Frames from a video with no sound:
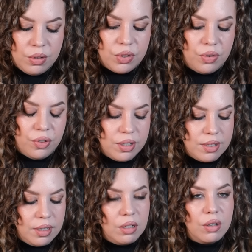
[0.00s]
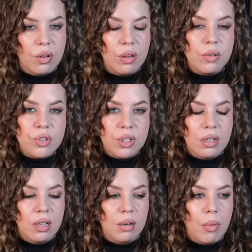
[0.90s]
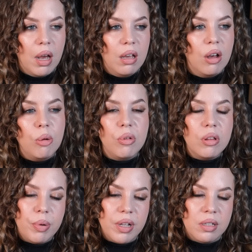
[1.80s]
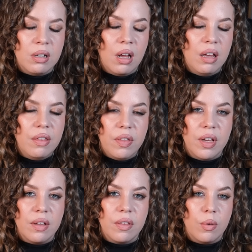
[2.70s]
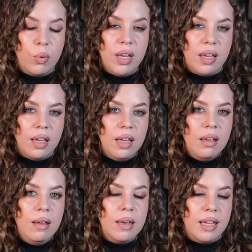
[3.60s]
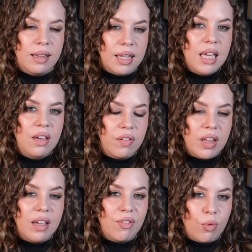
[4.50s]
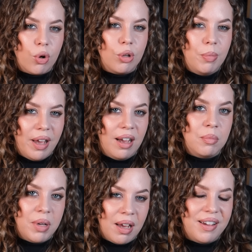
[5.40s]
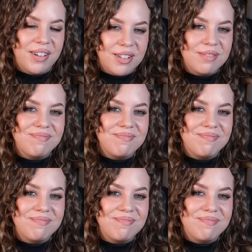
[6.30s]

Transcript: So, friends, in conclusion, in my humble opinion, I think that we can leave, leave the world behind, behind.